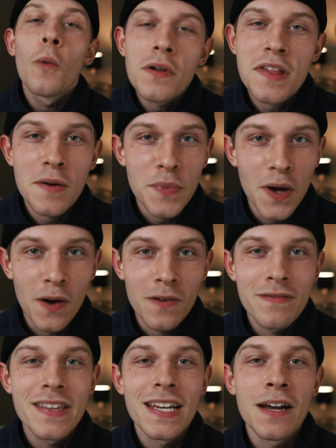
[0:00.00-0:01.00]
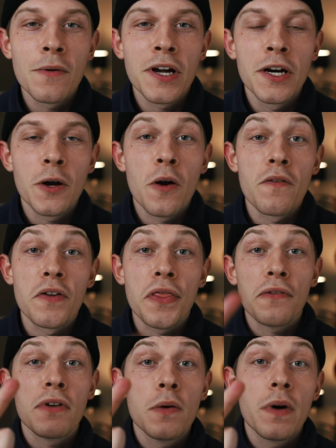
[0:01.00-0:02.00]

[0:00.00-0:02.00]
What's up, y'all? Today we're gonna go over 3